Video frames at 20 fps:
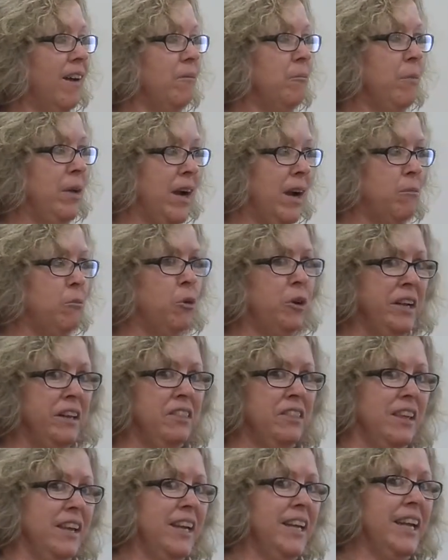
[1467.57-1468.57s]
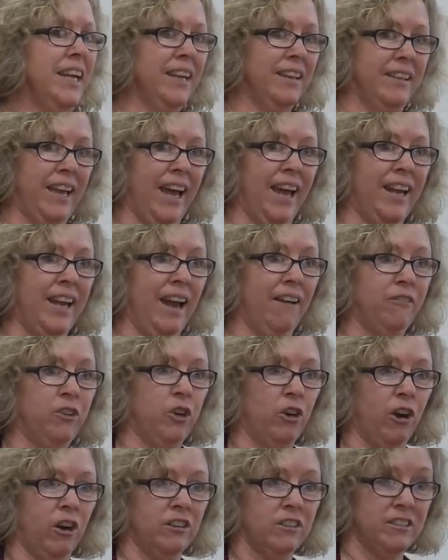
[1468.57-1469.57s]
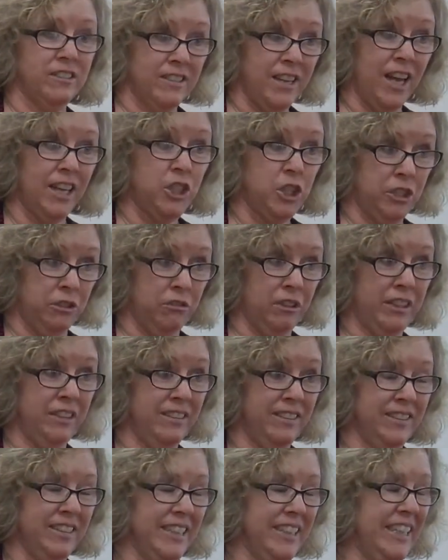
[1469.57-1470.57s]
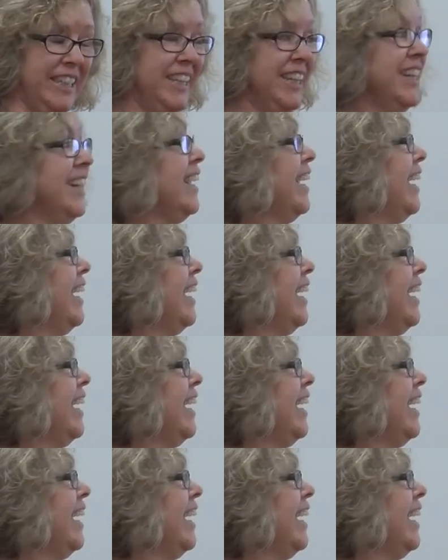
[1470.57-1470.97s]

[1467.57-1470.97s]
But I'm rethinking that after our discussion recently,